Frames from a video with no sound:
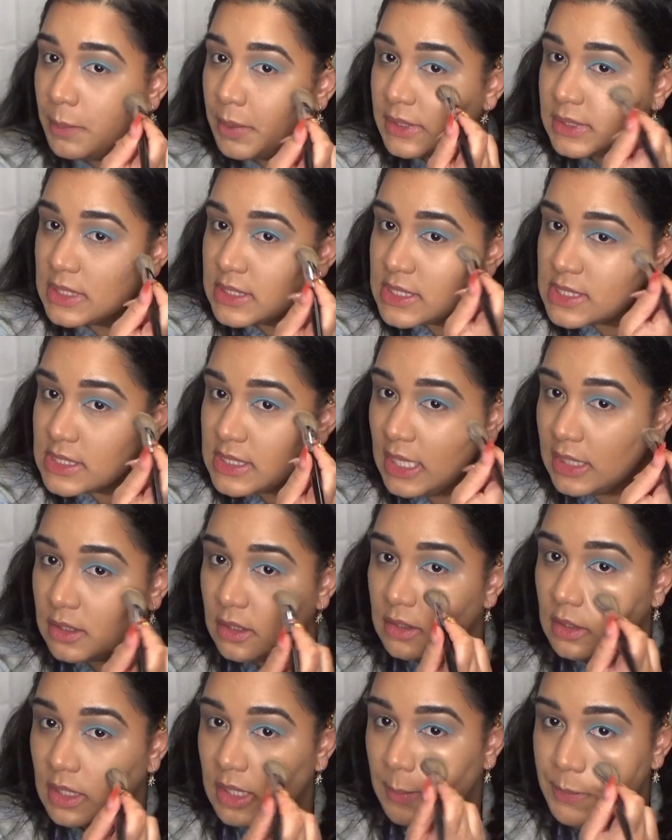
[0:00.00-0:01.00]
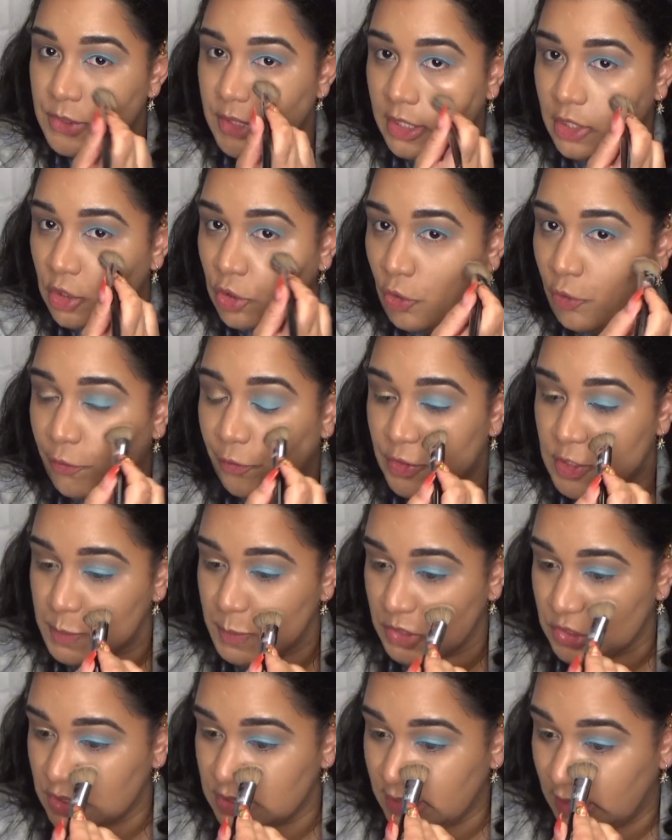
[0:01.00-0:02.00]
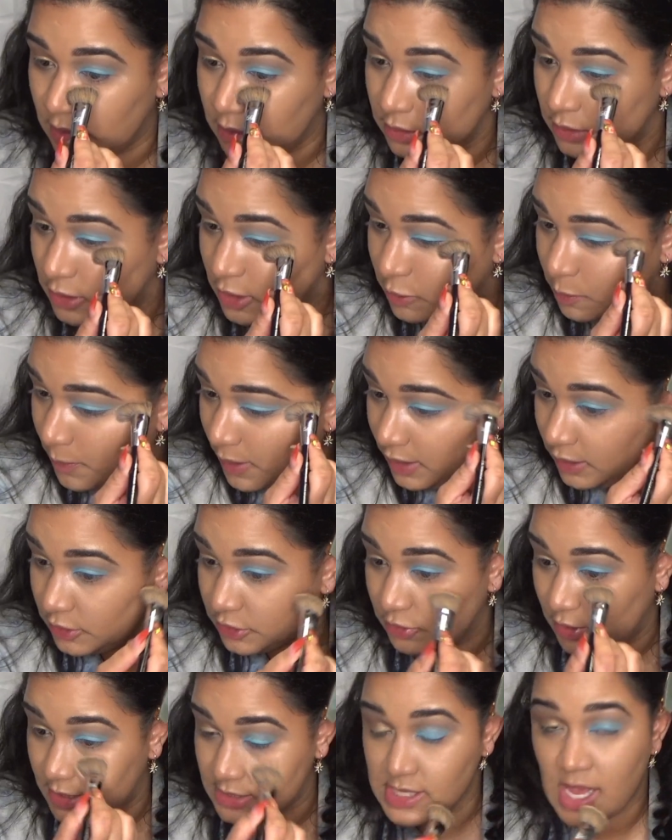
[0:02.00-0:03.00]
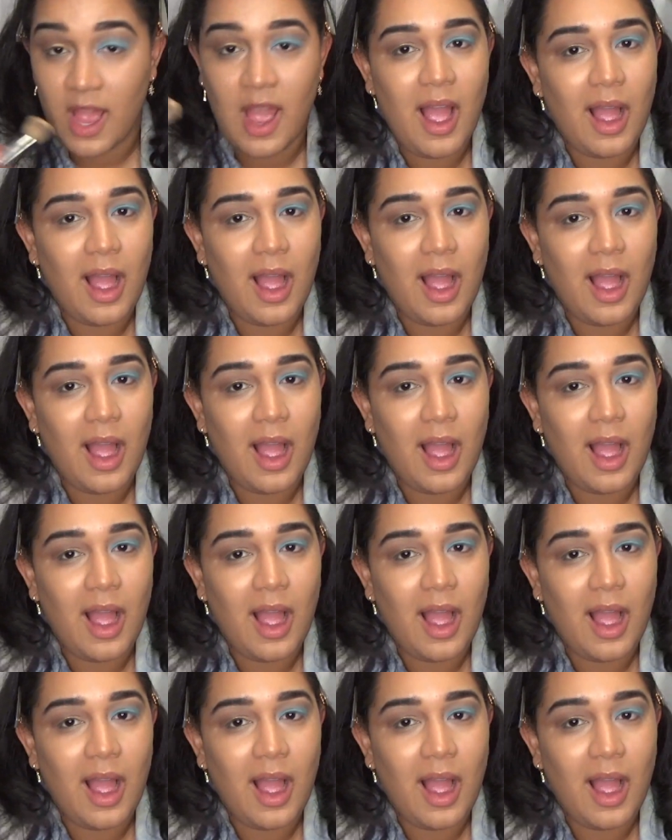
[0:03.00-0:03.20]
but this is not the look I'm trying to go for, especially not underneath my under eyes.